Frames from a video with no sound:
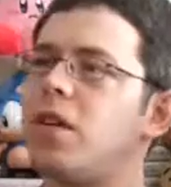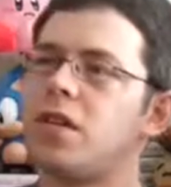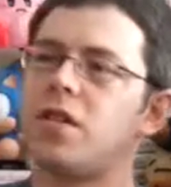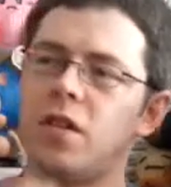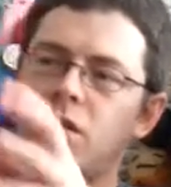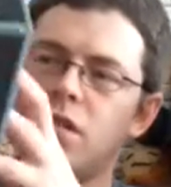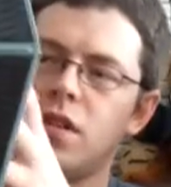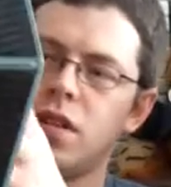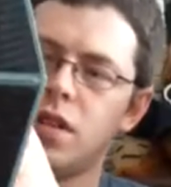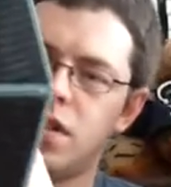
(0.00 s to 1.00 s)
Fighter.
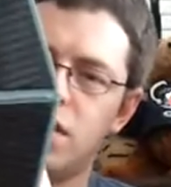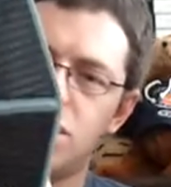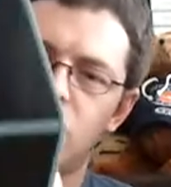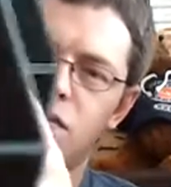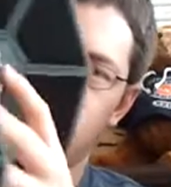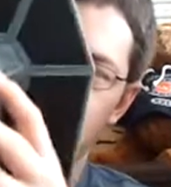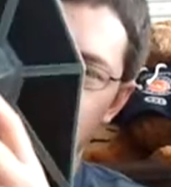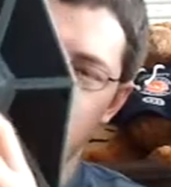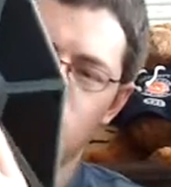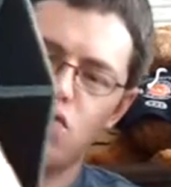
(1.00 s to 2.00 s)

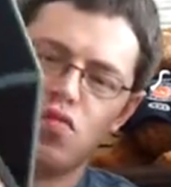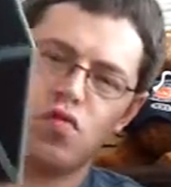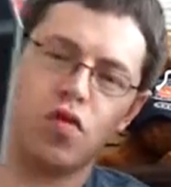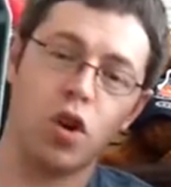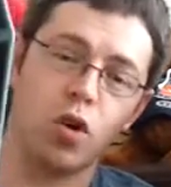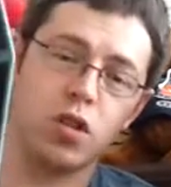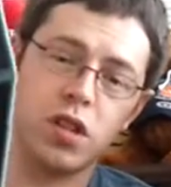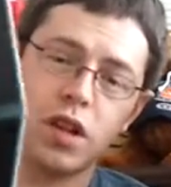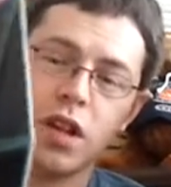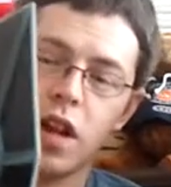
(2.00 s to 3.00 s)
Of
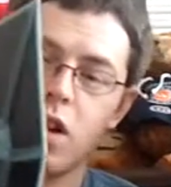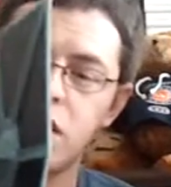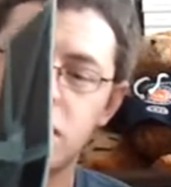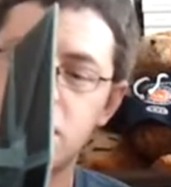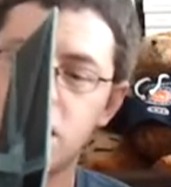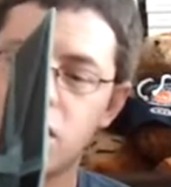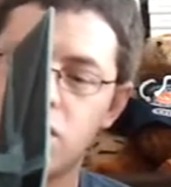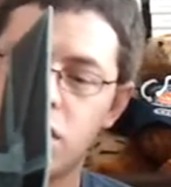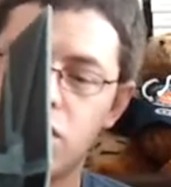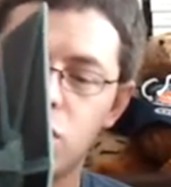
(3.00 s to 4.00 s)
course, I did Star
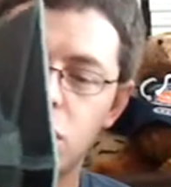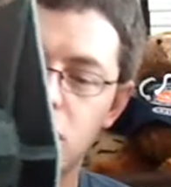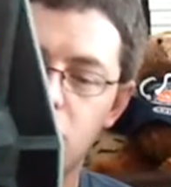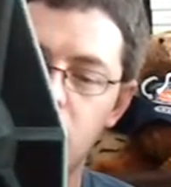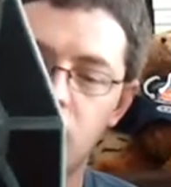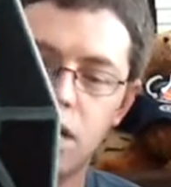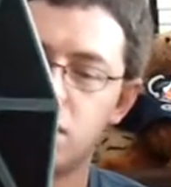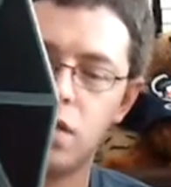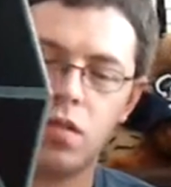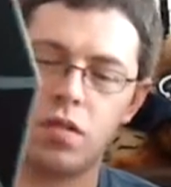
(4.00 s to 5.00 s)
Trek a few weeks back,
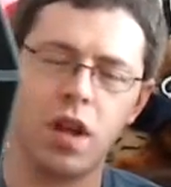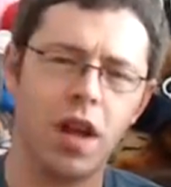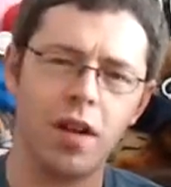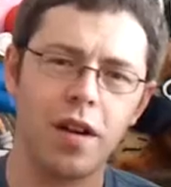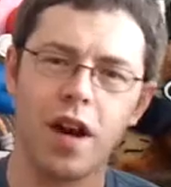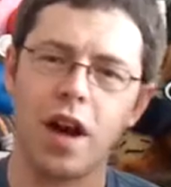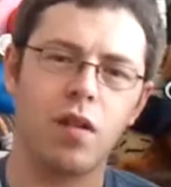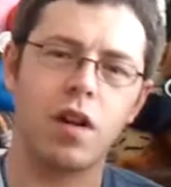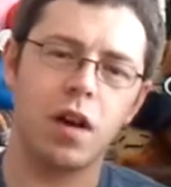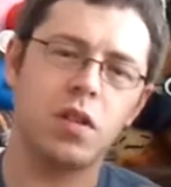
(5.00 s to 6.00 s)
and
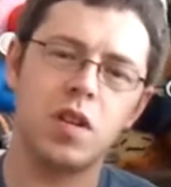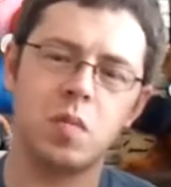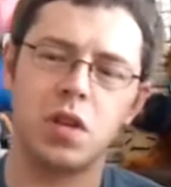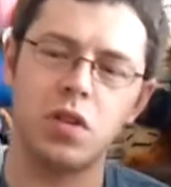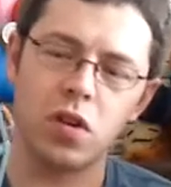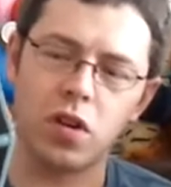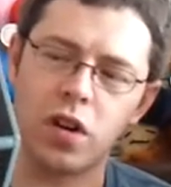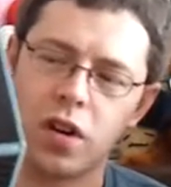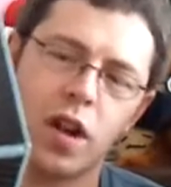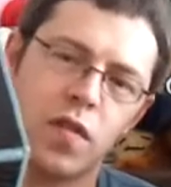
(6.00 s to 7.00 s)
how can you be a
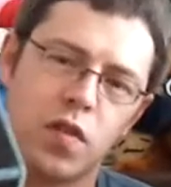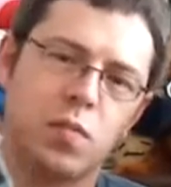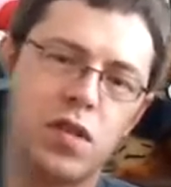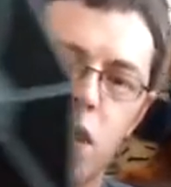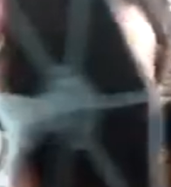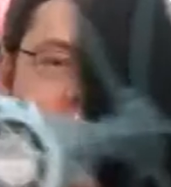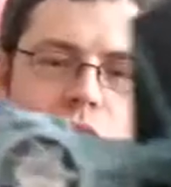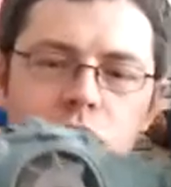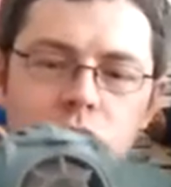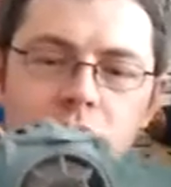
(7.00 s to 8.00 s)
nerd and not have something Star
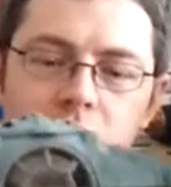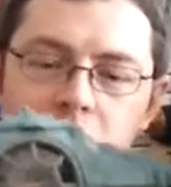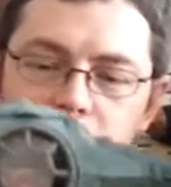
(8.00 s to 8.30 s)
Warsy?